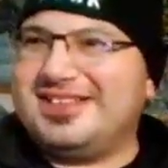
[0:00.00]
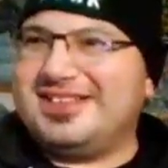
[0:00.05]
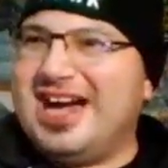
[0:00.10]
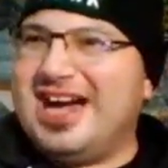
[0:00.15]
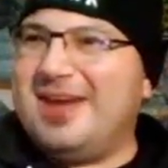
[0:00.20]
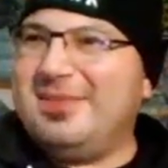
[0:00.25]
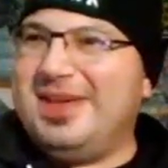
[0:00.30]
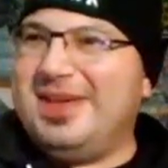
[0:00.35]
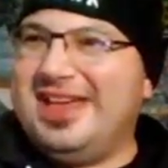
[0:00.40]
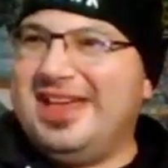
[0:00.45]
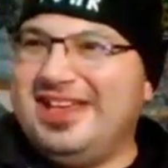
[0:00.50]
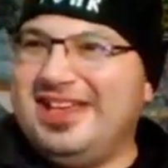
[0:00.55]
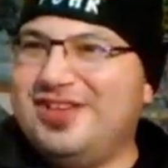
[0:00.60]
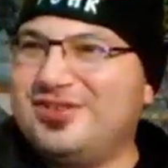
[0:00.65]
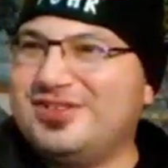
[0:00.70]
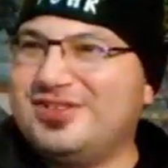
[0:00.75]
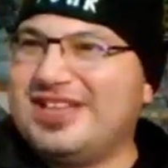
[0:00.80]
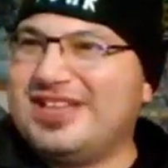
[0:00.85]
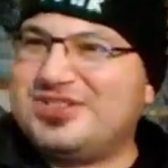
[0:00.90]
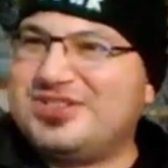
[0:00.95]
Tommy and the
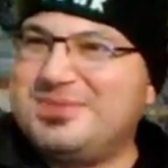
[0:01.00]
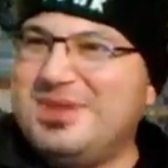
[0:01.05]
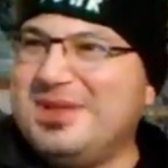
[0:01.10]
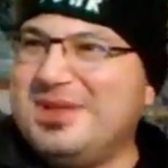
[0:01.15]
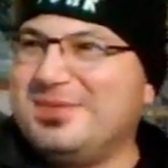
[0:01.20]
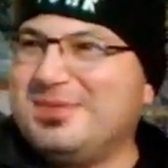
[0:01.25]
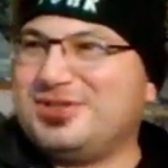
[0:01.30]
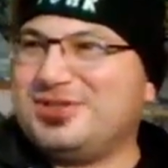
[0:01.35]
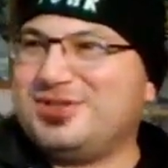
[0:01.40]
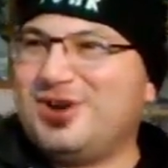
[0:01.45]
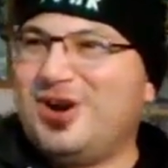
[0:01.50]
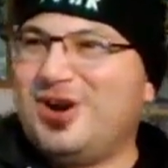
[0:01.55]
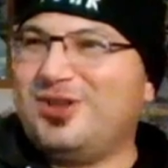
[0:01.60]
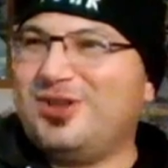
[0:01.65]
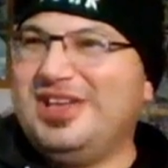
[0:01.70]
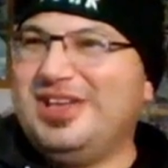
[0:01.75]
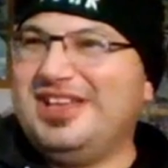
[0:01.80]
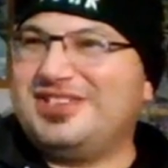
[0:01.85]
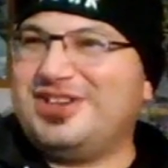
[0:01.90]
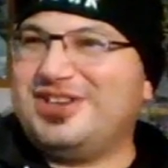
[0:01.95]
others actually meet up with
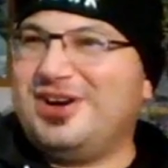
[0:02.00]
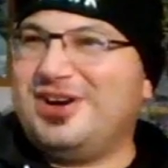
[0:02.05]
Charlie.